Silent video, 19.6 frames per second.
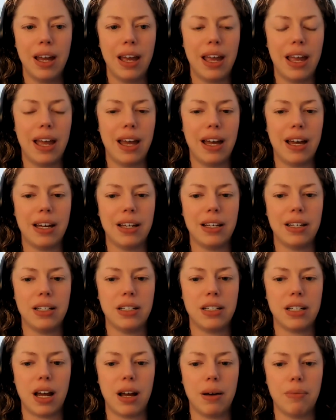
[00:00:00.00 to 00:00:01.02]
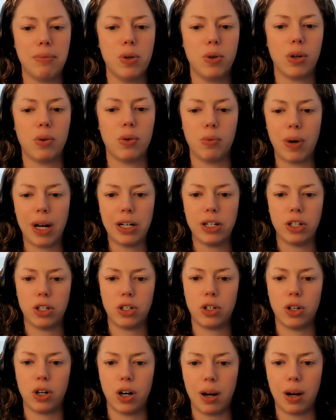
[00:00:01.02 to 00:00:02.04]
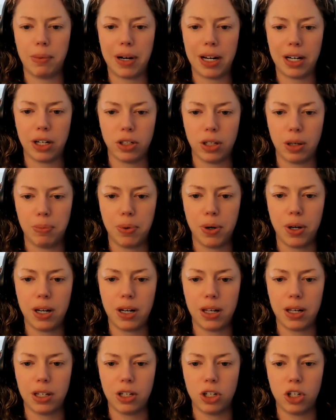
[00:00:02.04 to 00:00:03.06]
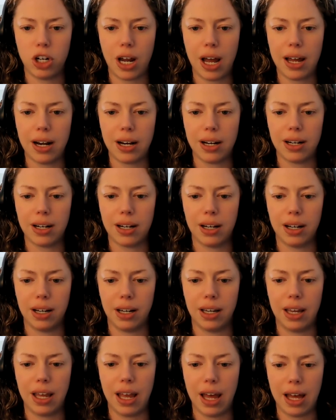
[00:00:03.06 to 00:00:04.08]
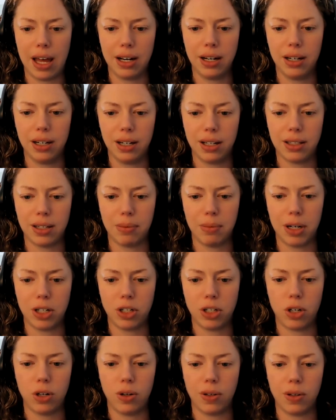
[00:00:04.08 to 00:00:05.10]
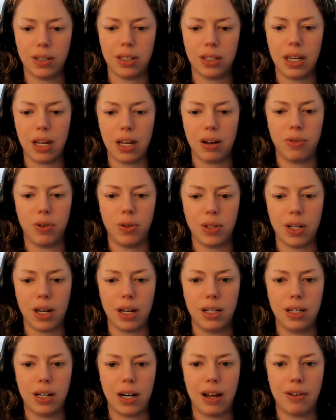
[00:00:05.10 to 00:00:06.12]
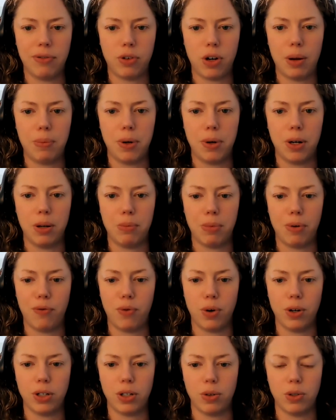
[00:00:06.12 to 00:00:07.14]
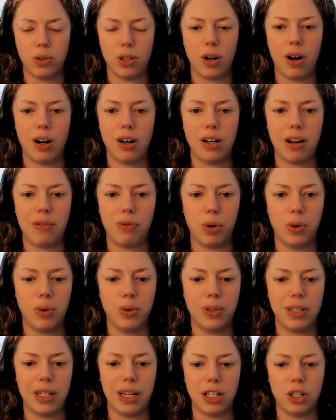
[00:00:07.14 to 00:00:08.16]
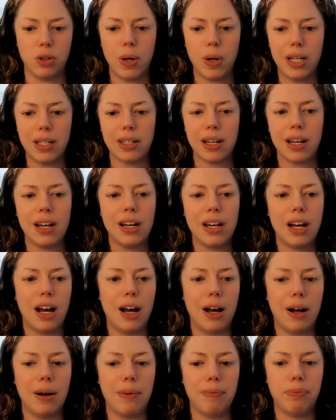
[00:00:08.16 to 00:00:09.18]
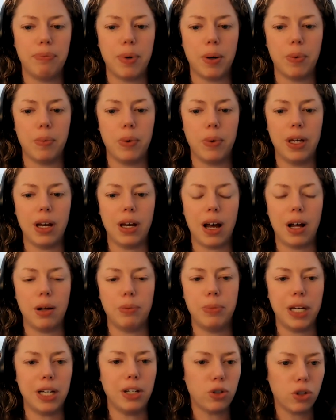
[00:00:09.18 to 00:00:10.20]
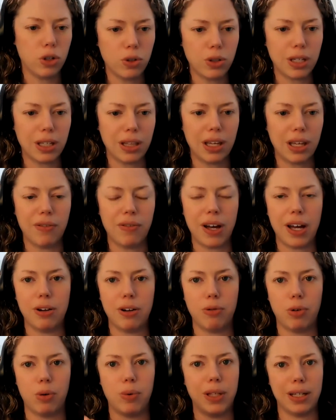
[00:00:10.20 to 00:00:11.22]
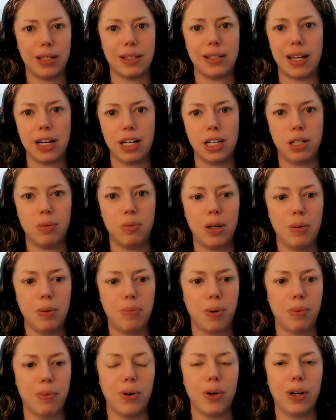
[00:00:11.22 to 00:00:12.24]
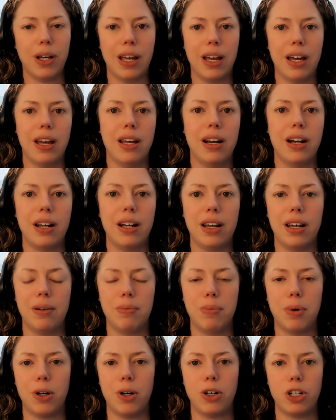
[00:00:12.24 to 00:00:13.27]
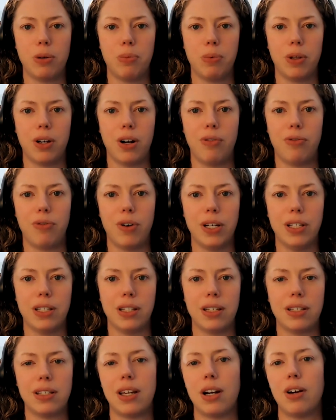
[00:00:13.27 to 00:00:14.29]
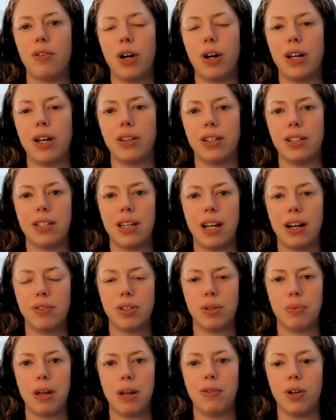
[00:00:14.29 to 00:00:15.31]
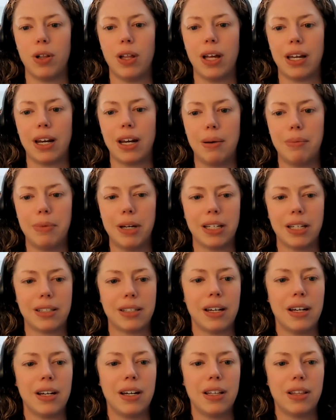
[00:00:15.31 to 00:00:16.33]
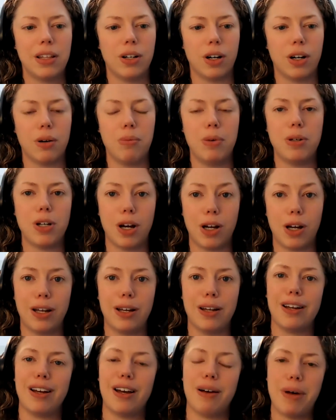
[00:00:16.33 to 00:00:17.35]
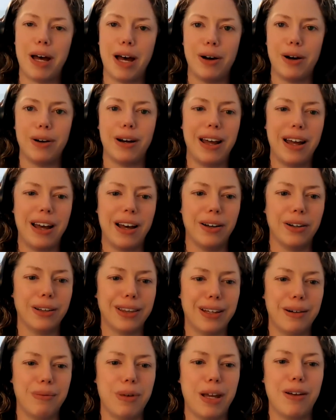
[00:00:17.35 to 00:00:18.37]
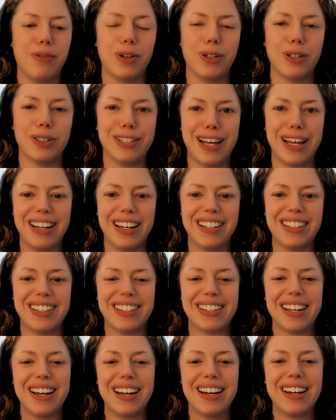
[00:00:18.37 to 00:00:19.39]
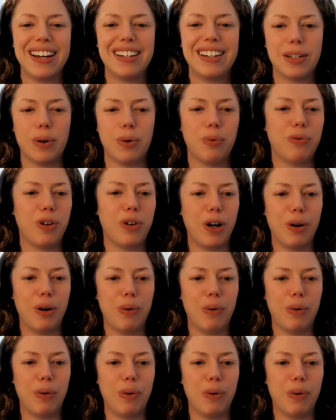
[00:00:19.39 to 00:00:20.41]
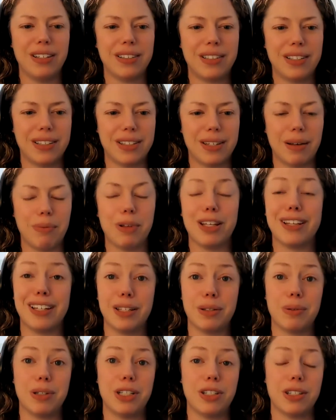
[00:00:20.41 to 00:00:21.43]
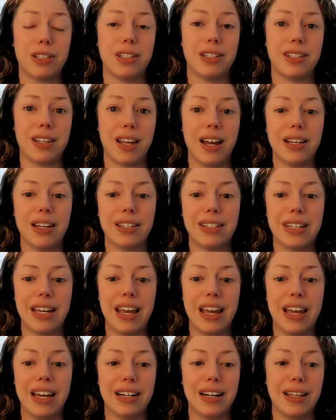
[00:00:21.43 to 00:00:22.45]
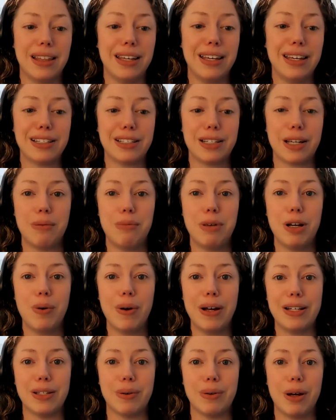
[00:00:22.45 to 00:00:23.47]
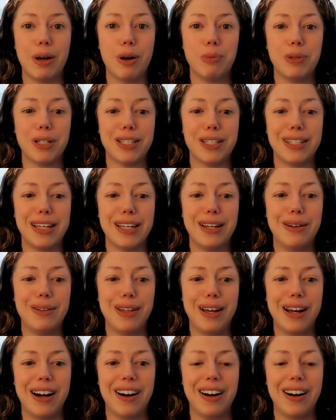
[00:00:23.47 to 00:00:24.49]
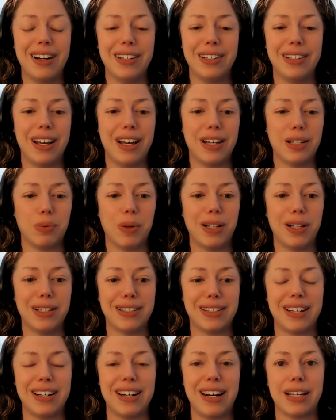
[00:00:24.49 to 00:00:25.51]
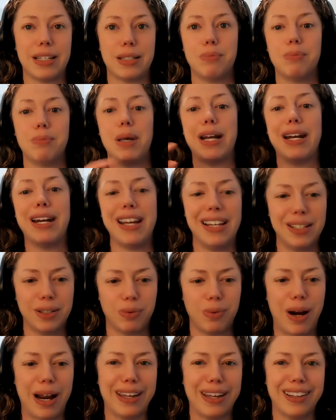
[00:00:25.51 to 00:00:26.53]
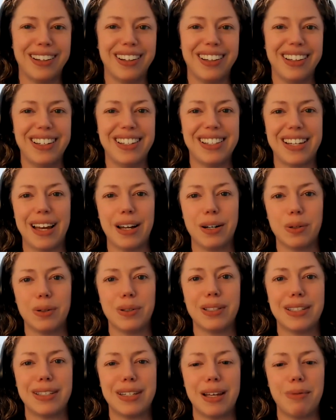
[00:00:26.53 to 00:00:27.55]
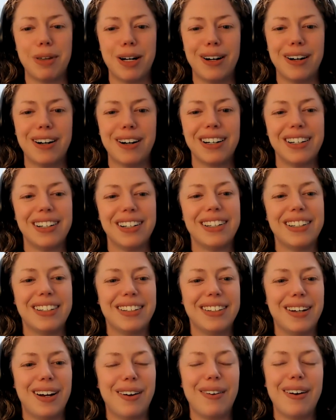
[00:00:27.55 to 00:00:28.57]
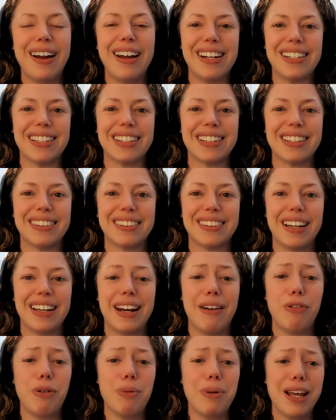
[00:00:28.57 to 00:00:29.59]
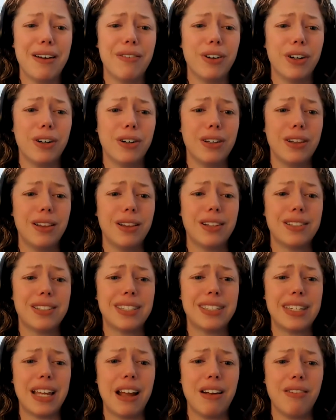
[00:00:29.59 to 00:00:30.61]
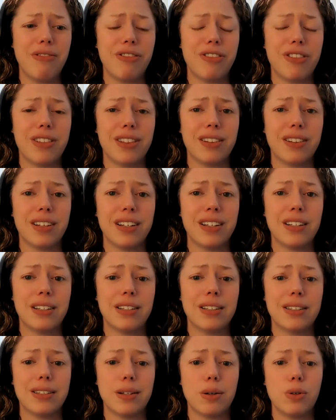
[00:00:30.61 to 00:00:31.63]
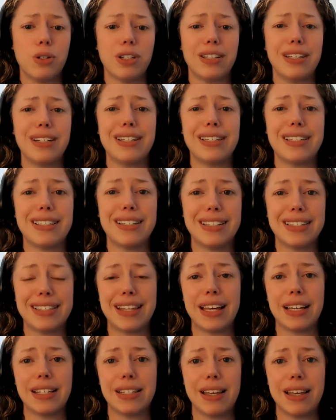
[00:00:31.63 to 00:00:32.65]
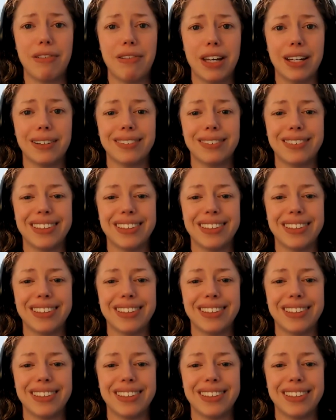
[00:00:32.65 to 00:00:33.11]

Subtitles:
And you can register. I'm going to actually put it in the chat again, because I'm not sure you can see it if you signed in after I put it before. So sorry to everyone who's seeing it twice. But I'll be introducing the event. We're really excited to be promoting it in partnership with our friends at the Center for Health Incentives and Behavioral Economics. They're going to be talking about health and behavioral science, so very relevant to some of the things we just discussed. And I think it's going to be great. So we hope to see you there, as well as at next Monday's regularly scheduled seminar. All right. And everybody have a good, safe, socially distanced Thanksgiving.